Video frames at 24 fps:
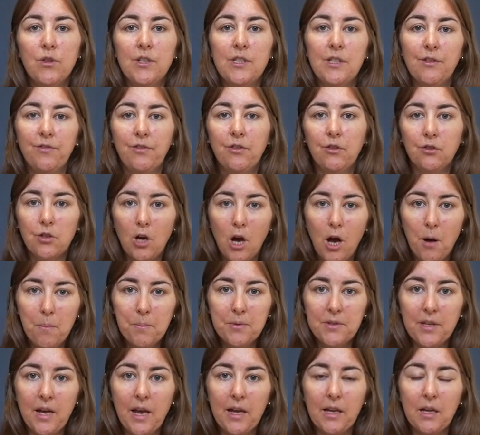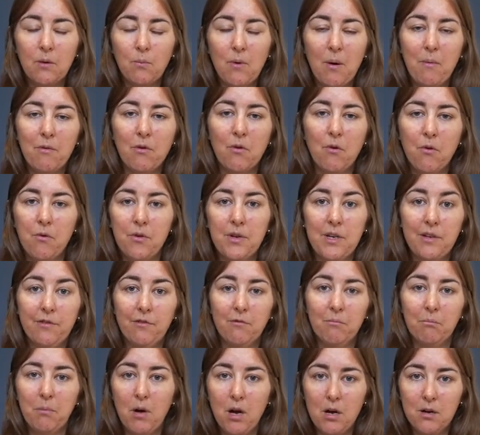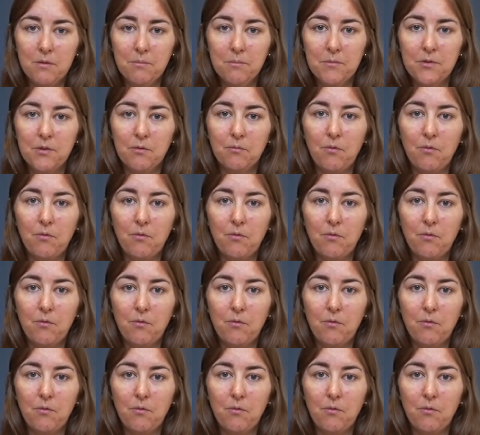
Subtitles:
the different tops I can wear with all the different bottoms,